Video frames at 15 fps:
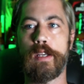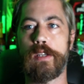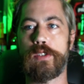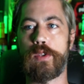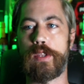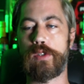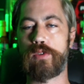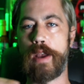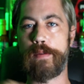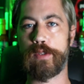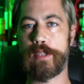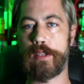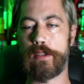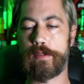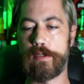So they travel
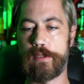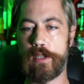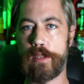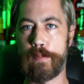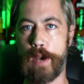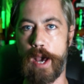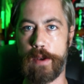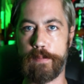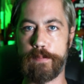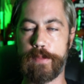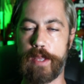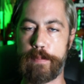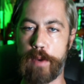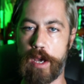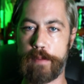to the bottom.
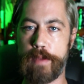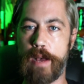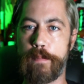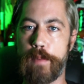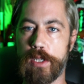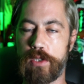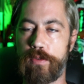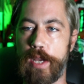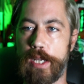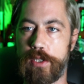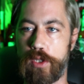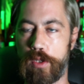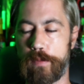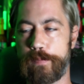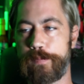They bottom out much
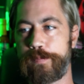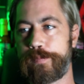faster.